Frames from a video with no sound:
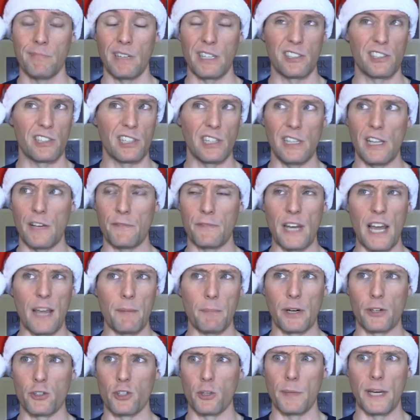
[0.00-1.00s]
I still have
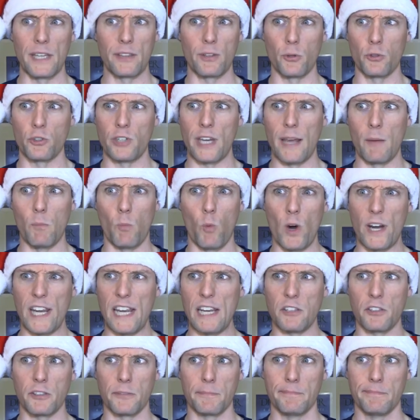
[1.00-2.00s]
nightmares about those damn
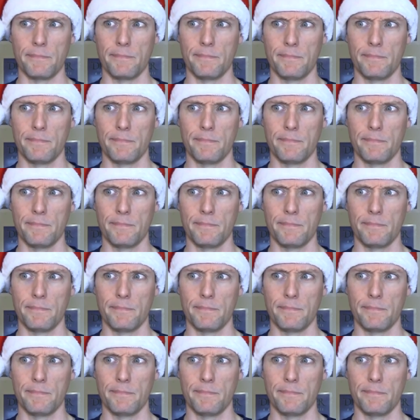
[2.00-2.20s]
Wookiees.